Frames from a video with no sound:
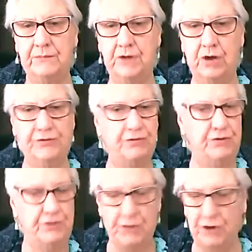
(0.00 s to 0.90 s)
Go through
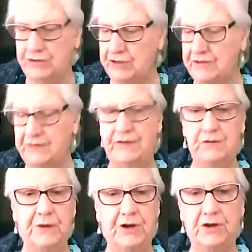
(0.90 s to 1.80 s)
the motions of every
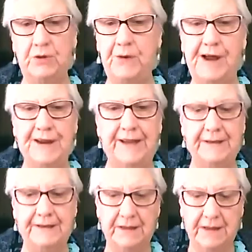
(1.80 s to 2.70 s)
part of your body.
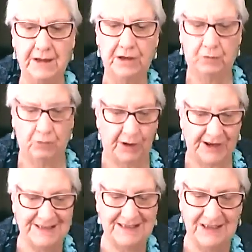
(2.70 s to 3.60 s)
What
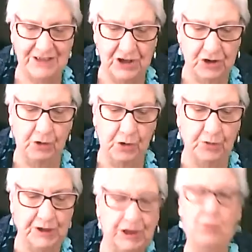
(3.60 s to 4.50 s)
is it that you're
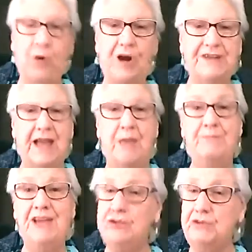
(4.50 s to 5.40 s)
really wanting? And
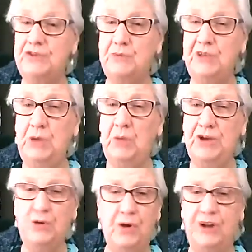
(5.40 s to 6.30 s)
make sure it's really what
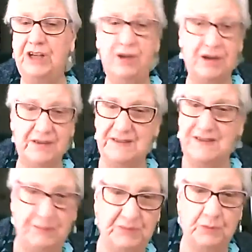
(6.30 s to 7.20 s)
you're wanting and not a
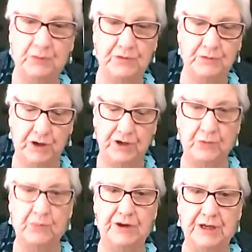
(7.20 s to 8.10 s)
step towards what you're
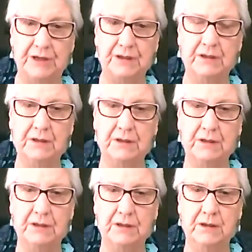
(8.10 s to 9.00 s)
wanting.
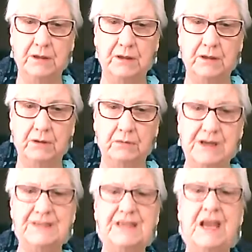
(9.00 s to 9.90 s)
What
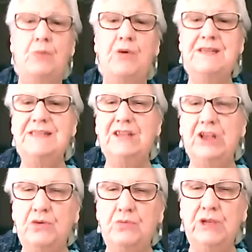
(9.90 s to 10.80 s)
is it that
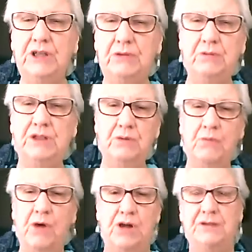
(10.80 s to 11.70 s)
you really, really
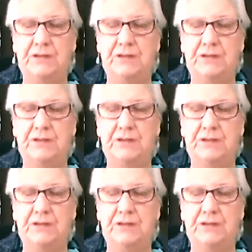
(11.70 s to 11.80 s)
want?